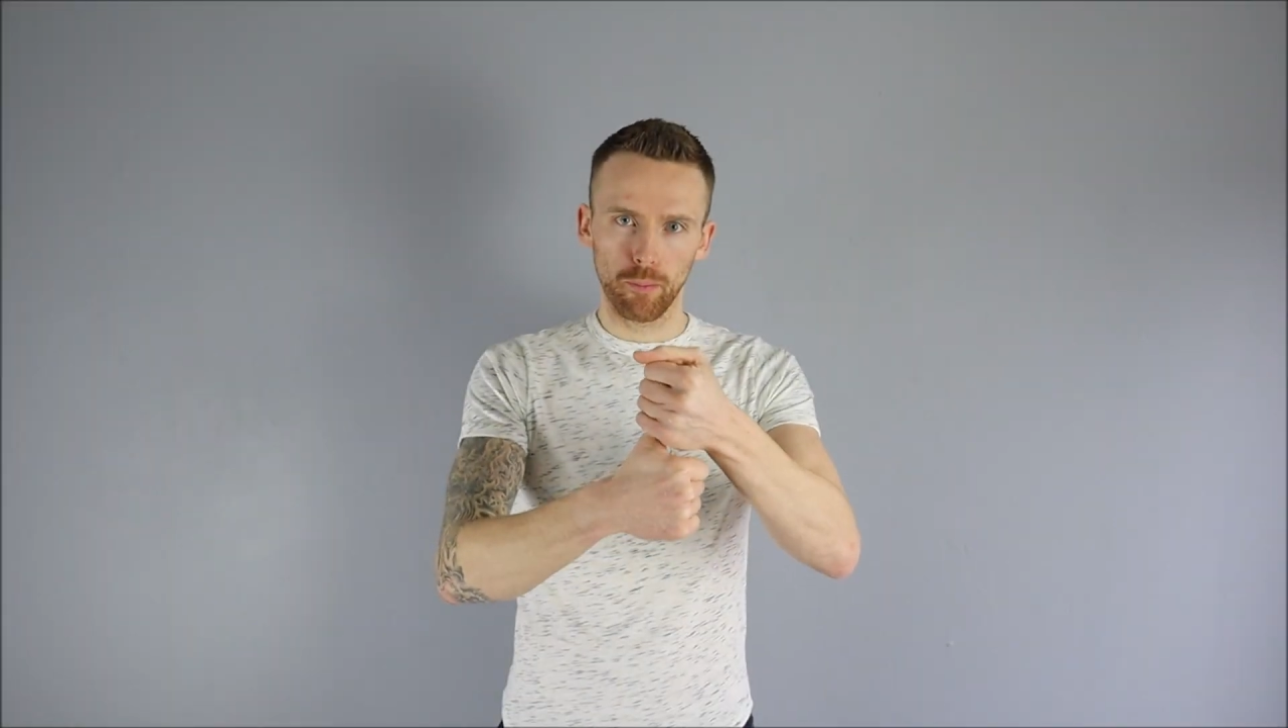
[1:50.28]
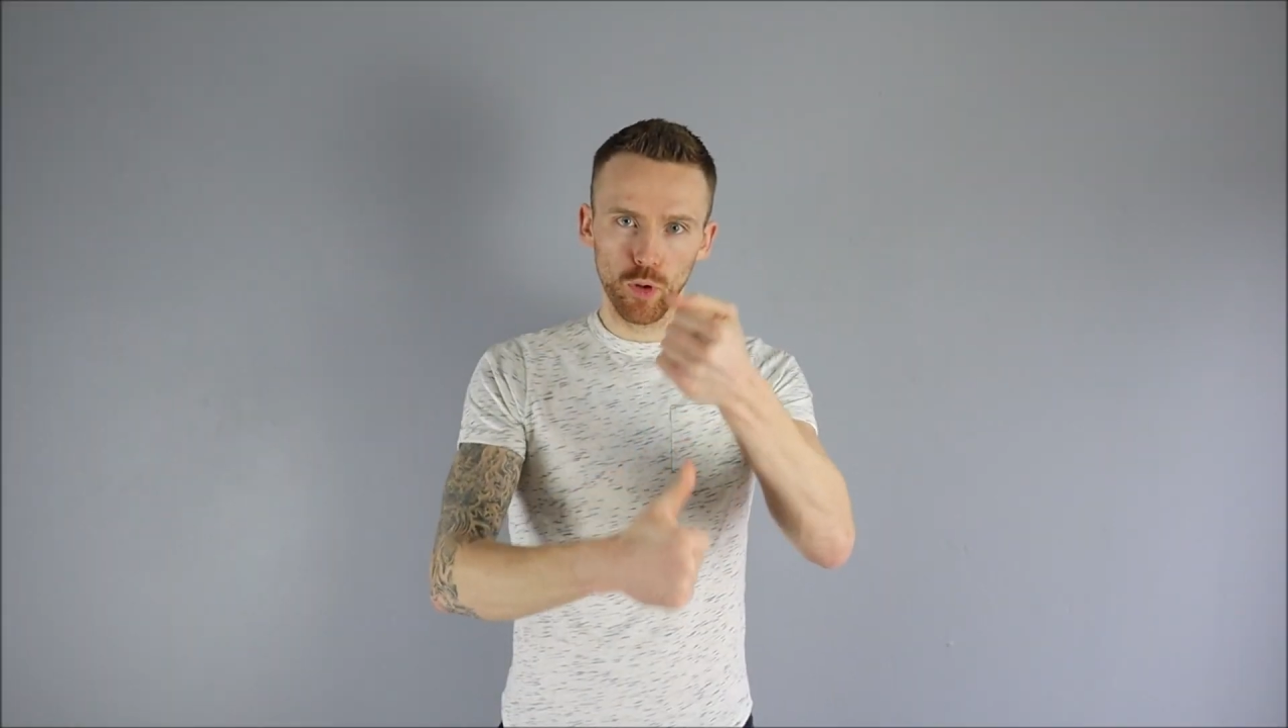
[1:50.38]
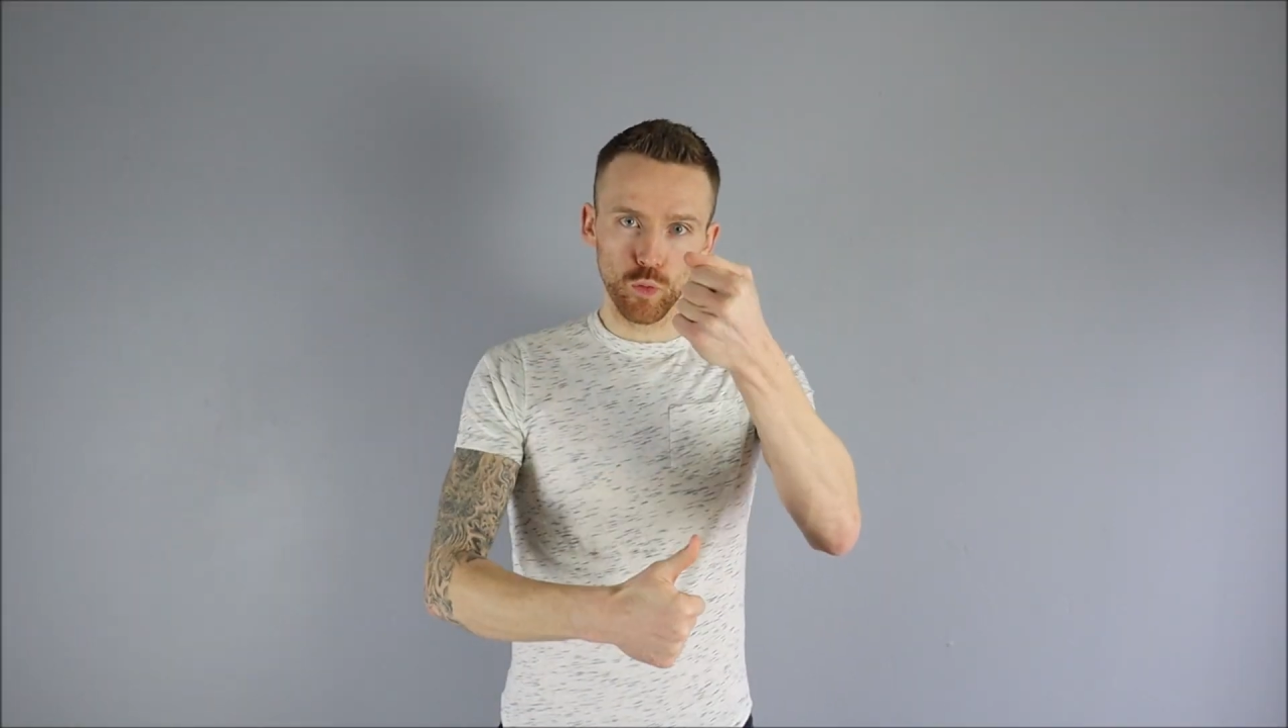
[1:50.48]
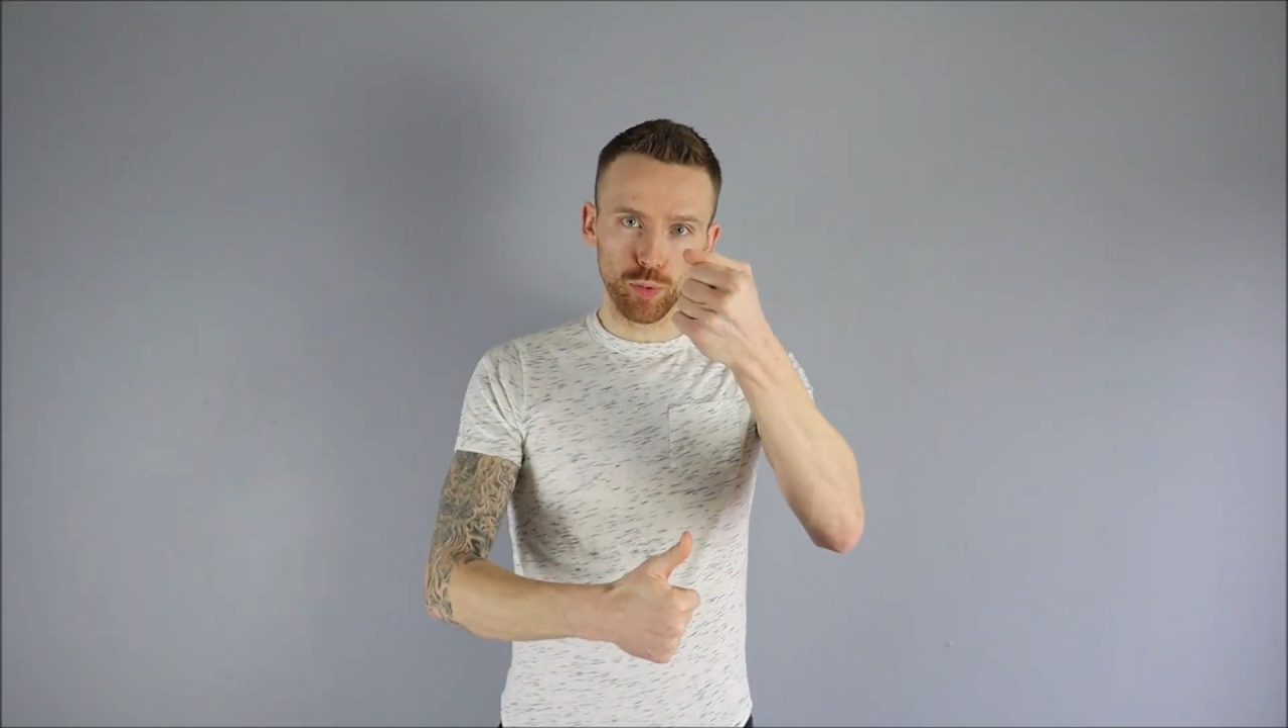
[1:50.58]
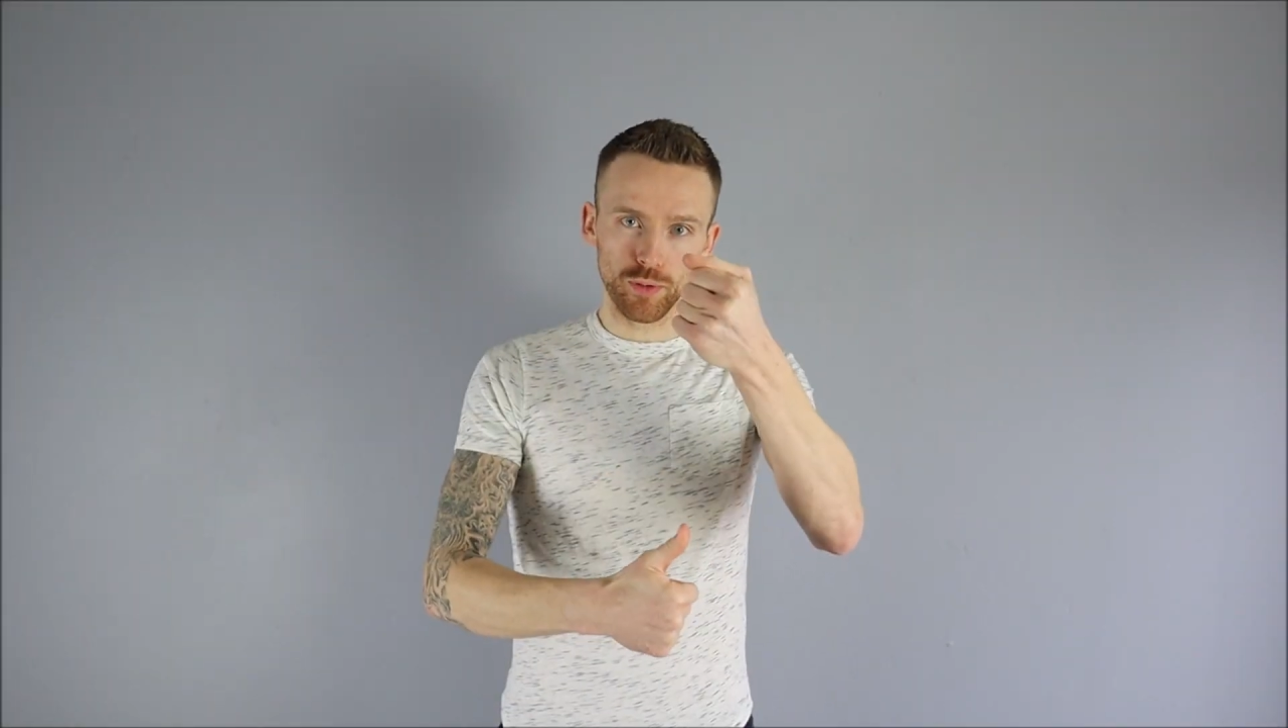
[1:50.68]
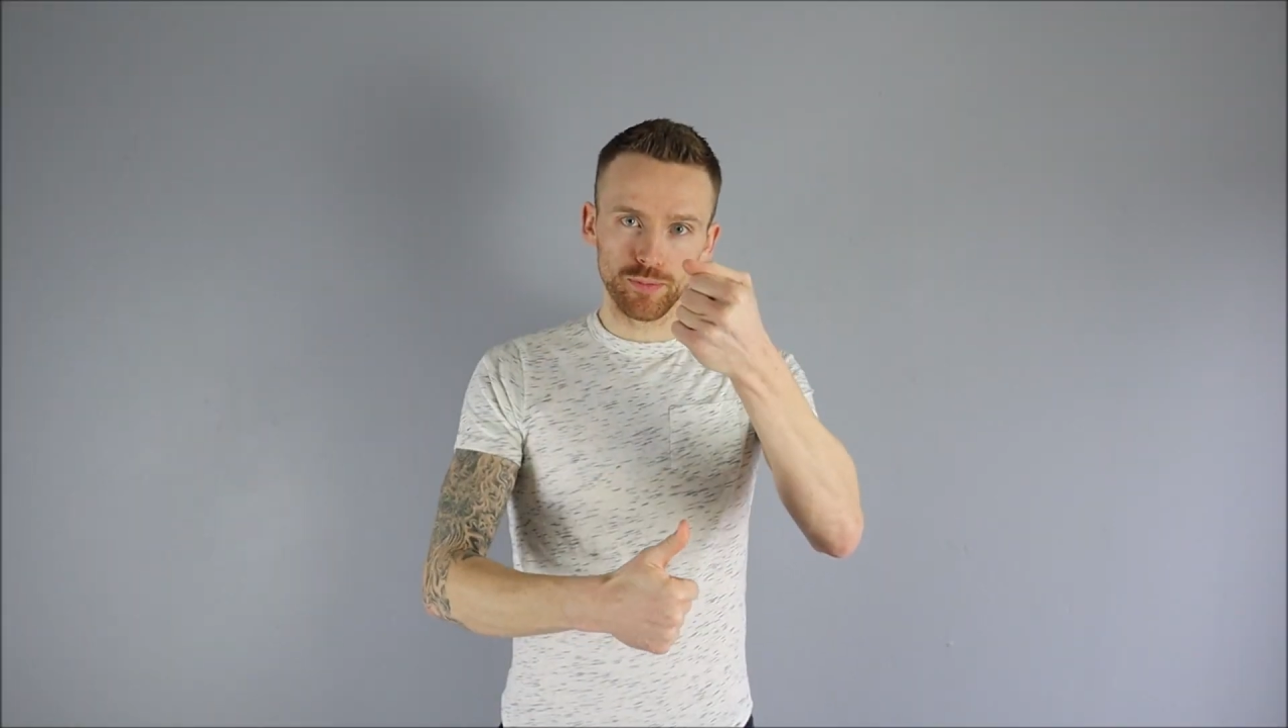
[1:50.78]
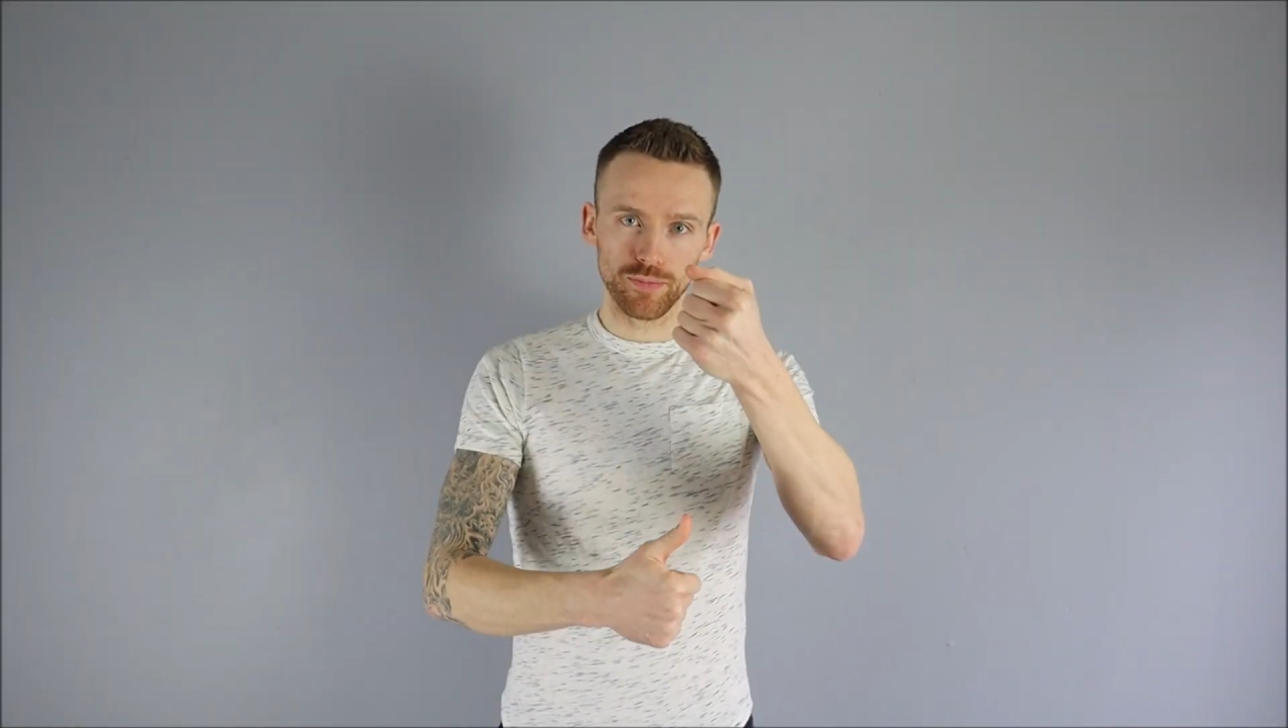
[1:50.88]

Poop.